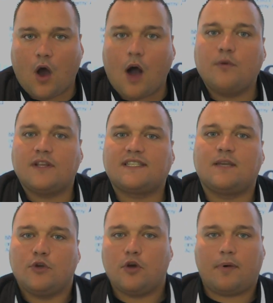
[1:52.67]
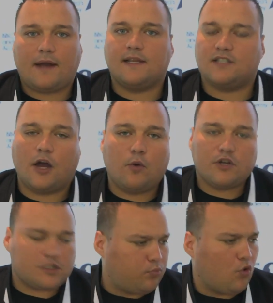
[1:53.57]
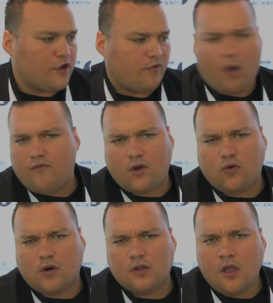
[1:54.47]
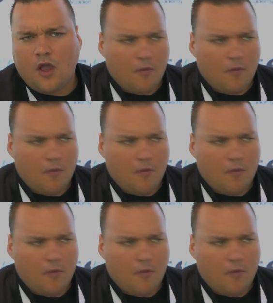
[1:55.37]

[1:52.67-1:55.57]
I want to see what your plan is. I don't want to support you for one record,